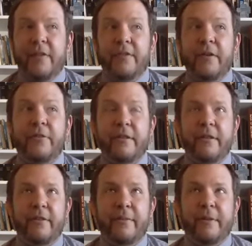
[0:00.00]
It's also
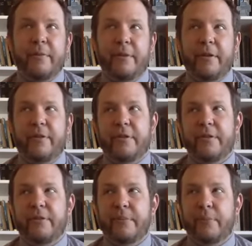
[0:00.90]
this makes me think
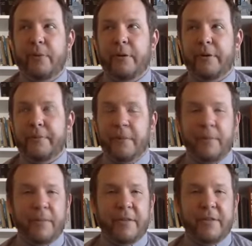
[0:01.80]
too. It's important, and
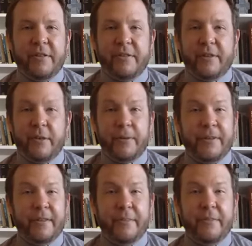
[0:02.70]
we mentioned this in our
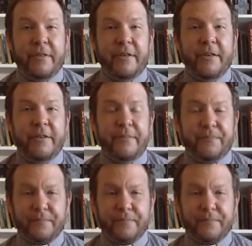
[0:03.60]
quick tip series